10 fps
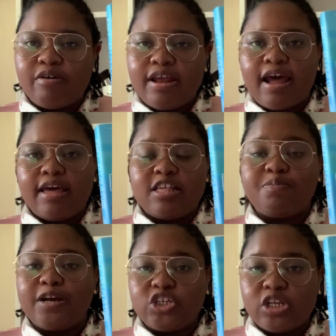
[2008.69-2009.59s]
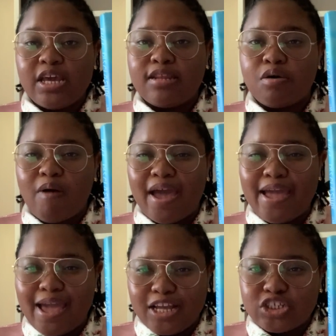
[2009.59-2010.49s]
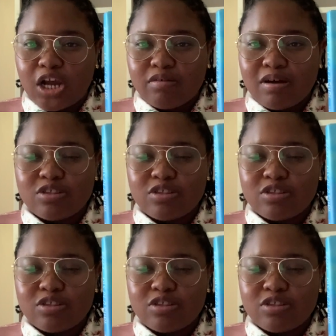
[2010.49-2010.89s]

and especially in the YA genre.